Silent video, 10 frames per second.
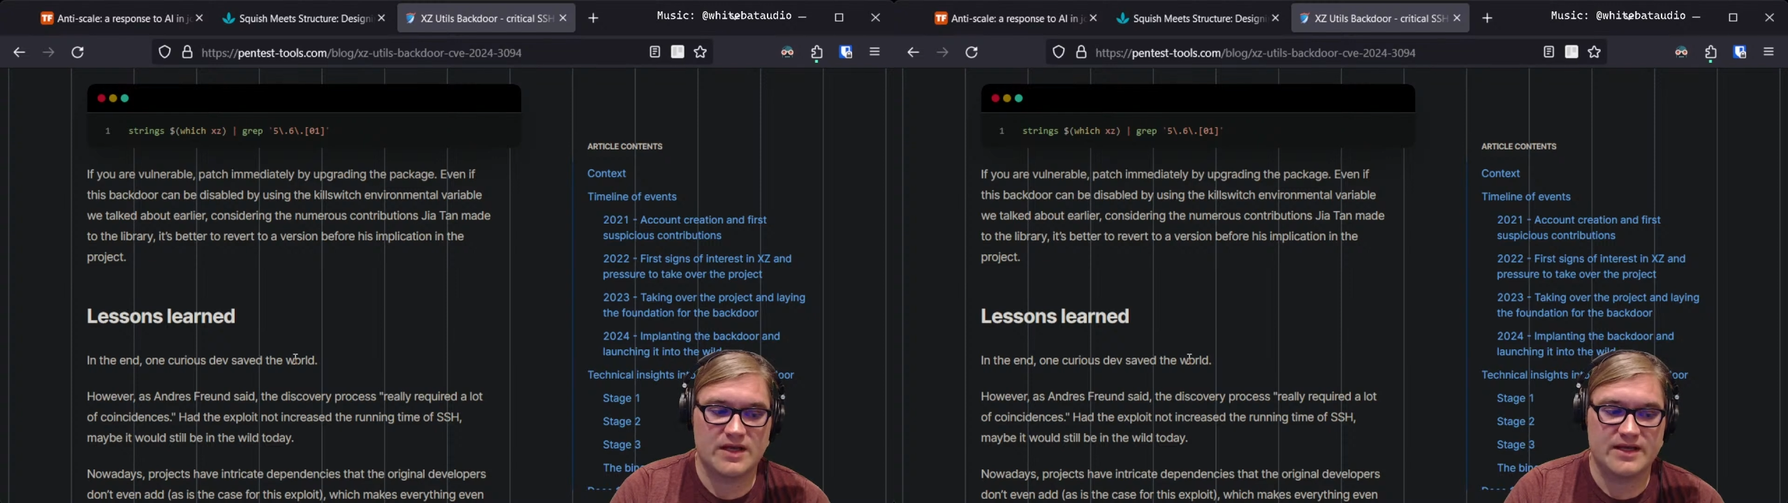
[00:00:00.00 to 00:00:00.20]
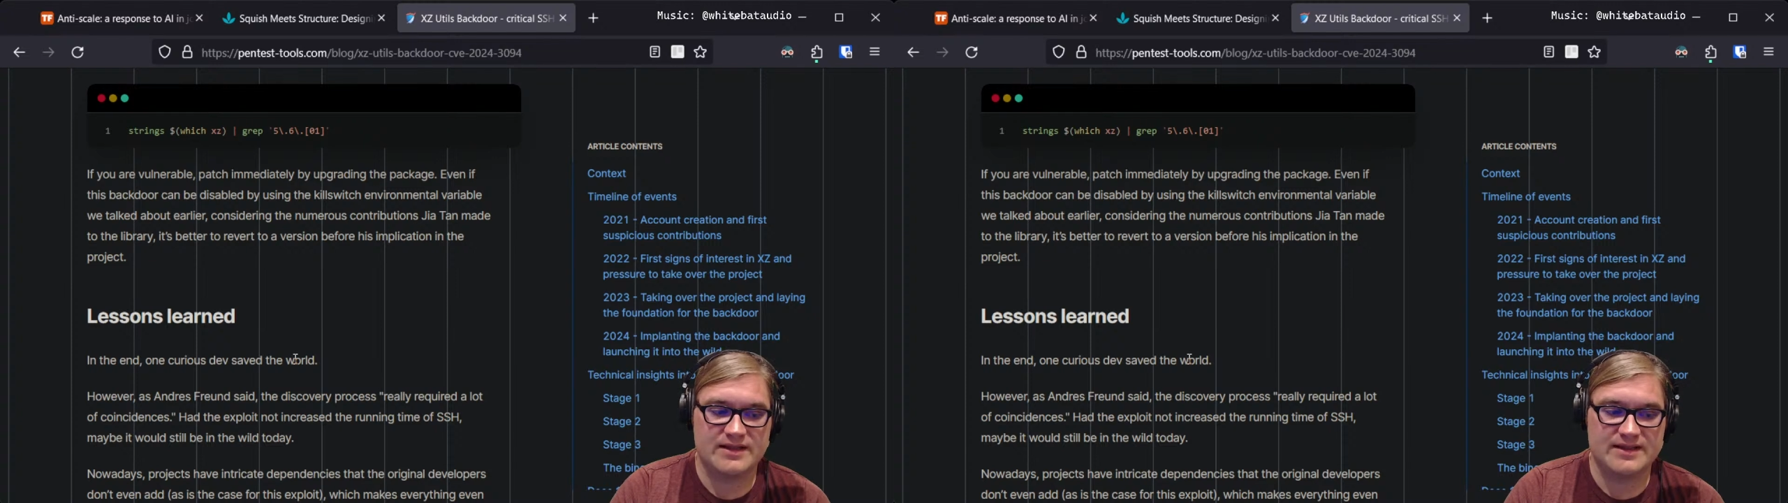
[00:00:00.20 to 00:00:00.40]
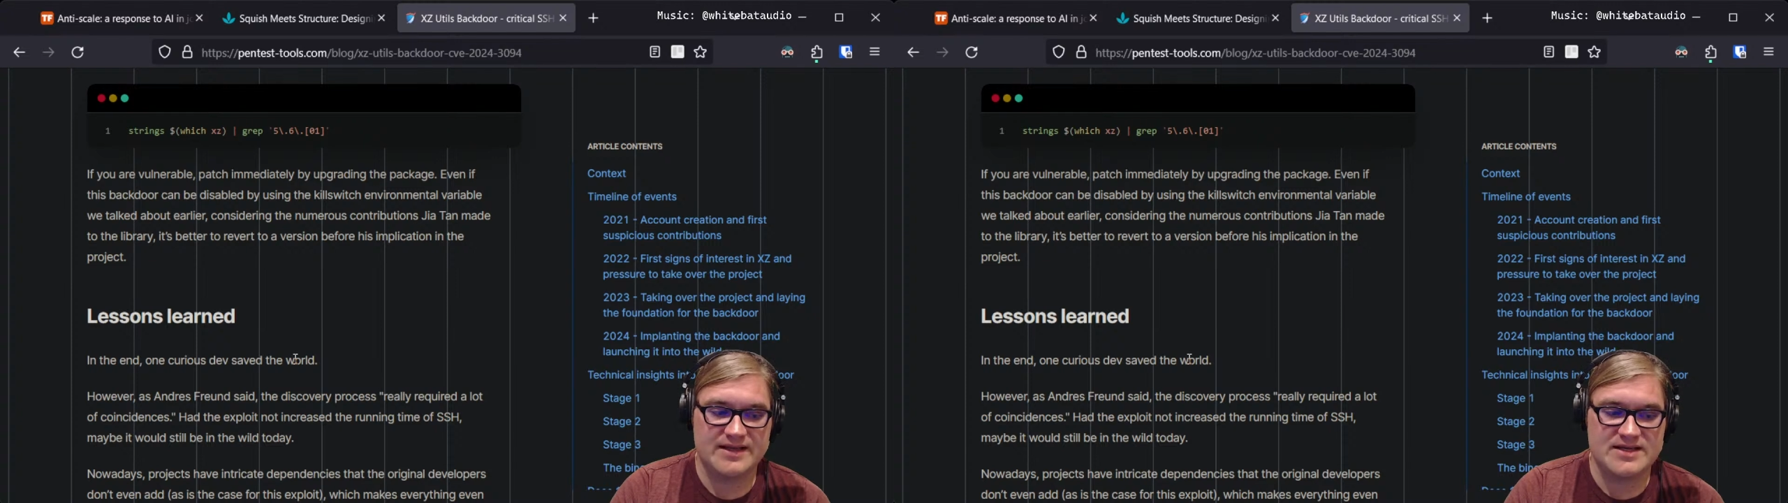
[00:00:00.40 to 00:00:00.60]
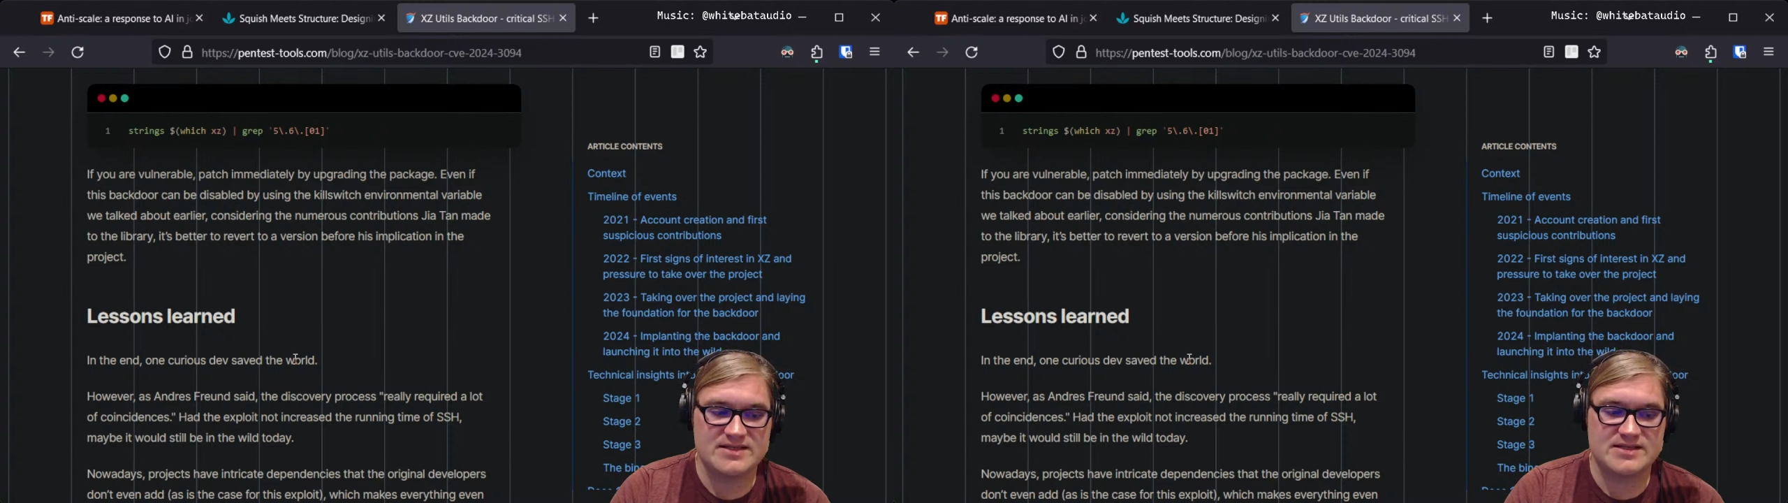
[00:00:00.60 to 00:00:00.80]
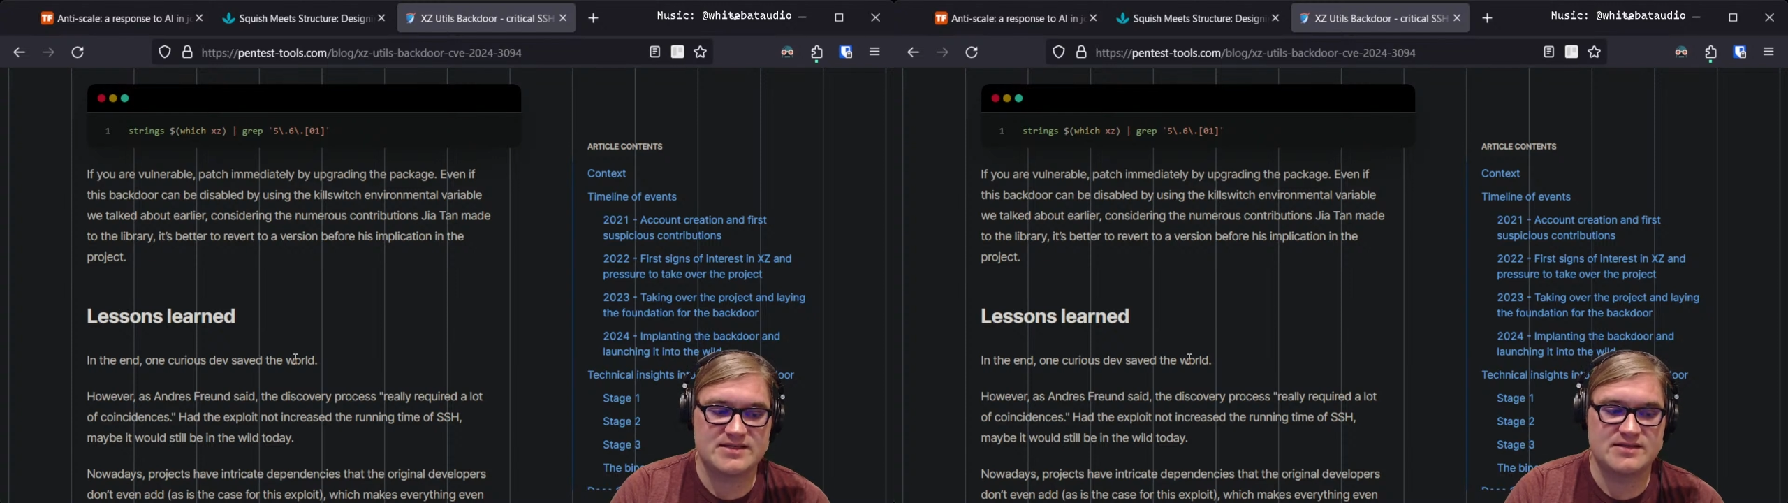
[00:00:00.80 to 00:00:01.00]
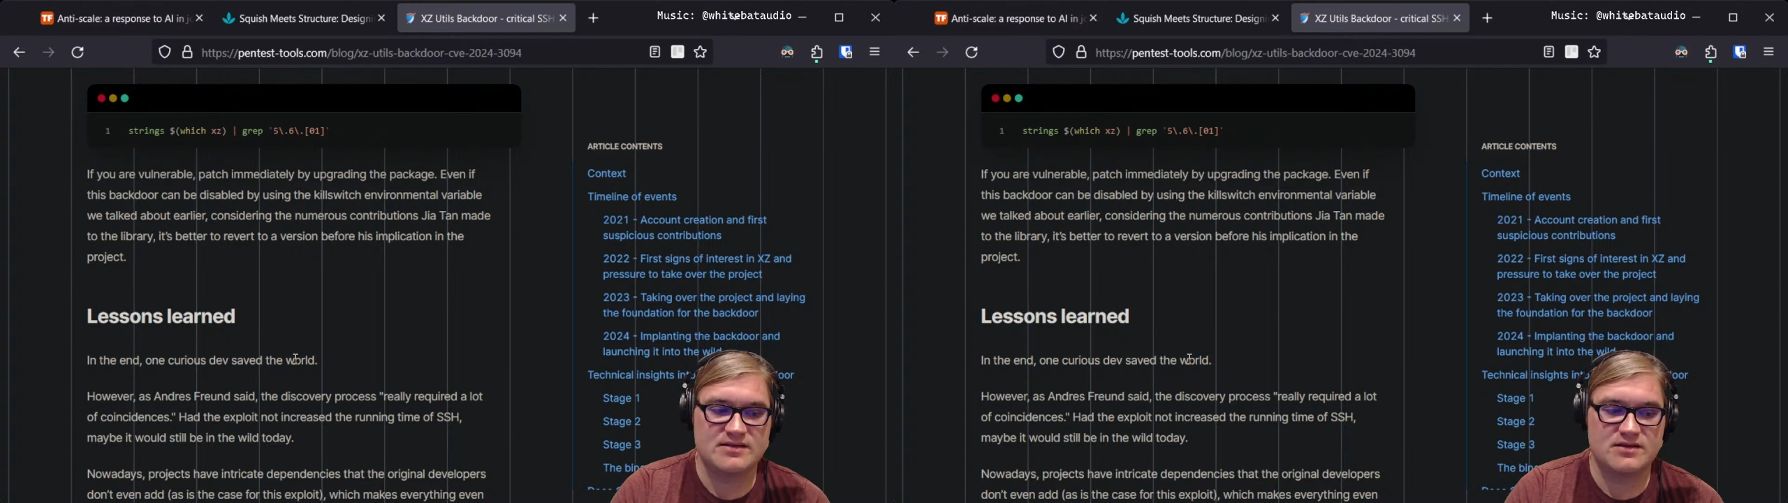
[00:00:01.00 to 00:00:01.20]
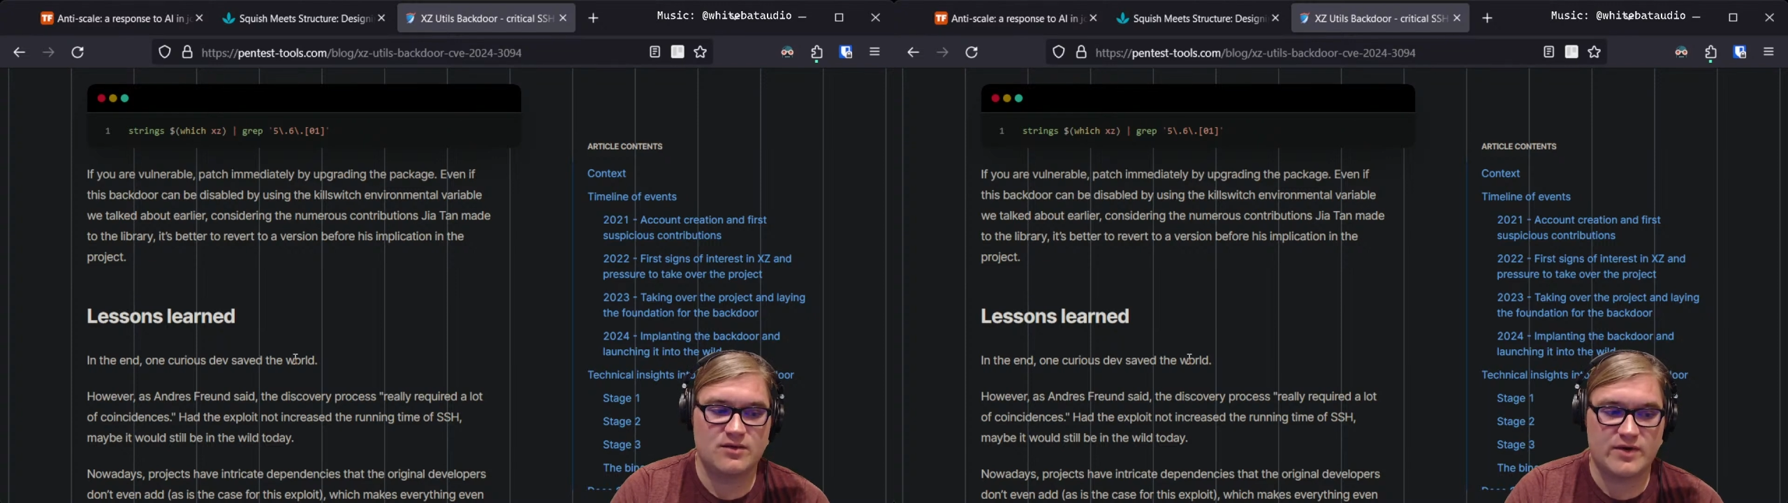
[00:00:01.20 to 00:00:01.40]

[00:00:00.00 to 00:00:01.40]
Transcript: at least the